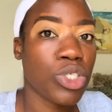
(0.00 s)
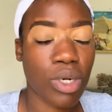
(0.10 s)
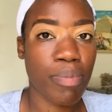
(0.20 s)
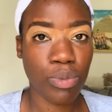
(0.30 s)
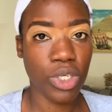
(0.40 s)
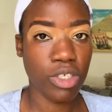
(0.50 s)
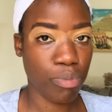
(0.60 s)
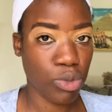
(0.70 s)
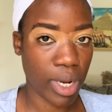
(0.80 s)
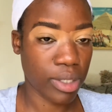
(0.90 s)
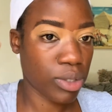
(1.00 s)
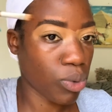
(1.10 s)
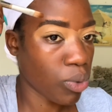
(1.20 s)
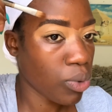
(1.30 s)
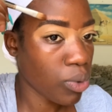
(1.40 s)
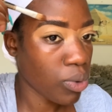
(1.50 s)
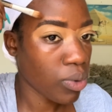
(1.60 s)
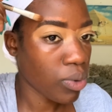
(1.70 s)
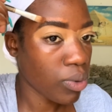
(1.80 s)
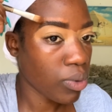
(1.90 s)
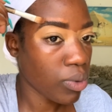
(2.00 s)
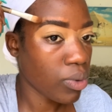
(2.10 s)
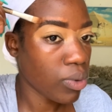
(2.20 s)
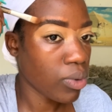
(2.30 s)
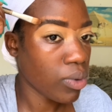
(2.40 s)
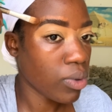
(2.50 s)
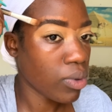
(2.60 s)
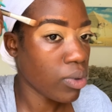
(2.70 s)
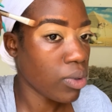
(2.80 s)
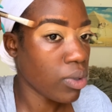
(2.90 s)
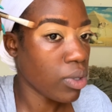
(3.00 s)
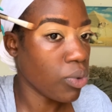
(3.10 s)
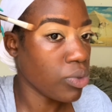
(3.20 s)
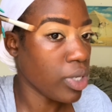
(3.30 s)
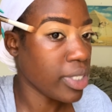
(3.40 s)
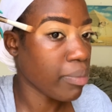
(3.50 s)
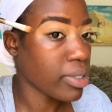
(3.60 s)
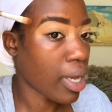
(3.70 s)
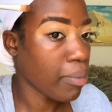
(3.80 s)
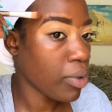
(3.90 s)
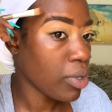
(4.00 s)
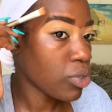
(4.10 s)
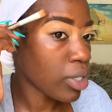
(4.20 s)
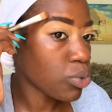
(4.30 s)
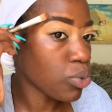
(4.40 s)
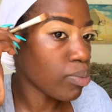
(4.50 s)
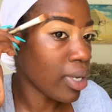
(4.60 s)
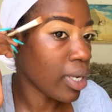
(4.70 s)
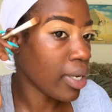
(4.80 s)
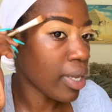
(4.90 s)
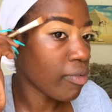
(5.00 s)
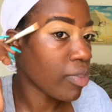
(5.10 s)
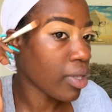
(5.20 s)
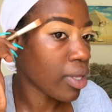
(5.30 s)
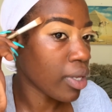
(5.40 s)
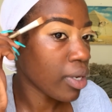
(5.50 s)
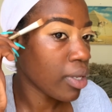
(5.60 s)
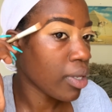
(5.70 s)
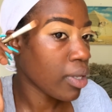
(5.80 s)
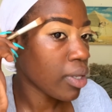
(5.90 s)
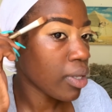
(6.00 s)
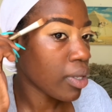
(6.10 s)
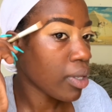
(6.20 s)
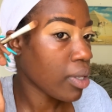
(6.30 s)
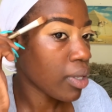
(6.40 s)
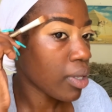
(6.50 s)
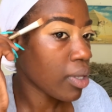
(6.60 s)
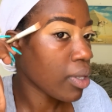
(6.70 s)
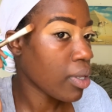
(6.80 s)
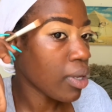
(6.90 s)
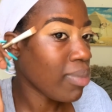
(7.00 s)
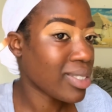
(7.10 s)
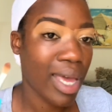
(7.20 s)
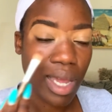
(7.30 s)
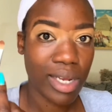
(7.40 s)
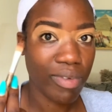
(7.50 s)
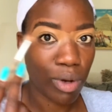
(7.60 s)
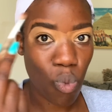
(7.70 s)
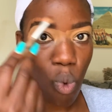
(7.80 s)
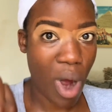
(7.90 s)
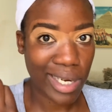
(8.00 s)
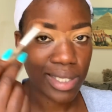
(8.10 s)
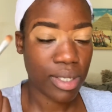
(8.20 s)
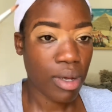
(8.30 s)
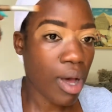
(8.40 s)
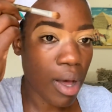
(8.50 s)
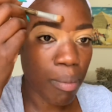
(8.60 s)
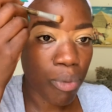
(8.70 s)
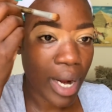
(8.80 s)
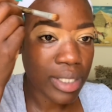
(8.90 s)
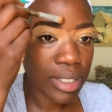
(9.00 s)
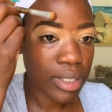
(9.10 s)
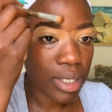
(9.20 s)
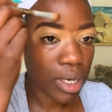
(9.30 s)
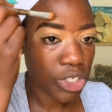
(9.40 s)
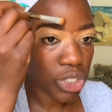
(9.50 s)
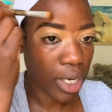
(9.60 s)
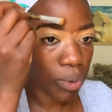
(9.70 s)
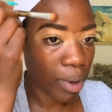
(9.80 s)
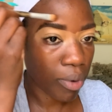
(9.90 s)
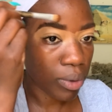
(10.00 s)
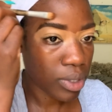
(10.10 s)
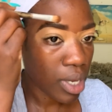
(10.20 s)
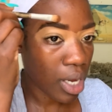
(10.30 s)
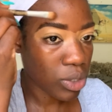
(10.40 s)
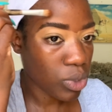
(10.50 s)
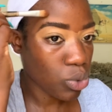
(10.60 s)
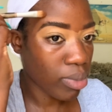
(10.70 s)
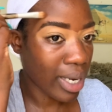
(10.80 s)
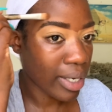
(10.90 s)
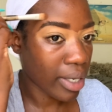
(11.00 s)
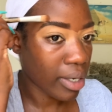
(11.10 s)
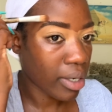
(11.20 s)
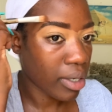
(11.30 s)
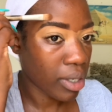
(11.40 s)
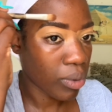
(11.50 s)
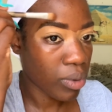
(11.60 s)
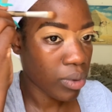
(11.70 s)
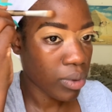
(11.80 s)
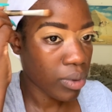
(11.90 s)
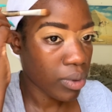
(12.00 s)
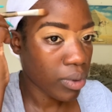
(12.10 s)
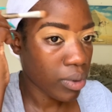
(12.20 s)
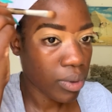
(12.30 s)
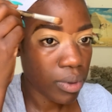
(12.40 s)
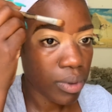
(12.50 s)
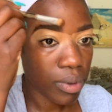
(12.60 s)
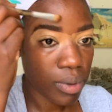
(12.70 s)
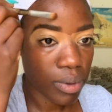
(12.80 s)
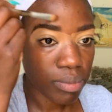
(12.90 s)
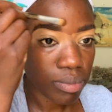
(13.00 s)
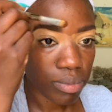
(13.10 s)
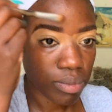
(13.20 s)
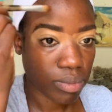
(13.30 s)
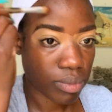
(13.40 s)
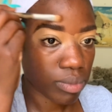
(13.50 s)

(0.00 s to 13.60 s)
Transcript: it won't leave any brighter tone on my brows. I just need it to blend and look as natural as possible. Remember, the goal is for our brows to look as natural as possible. So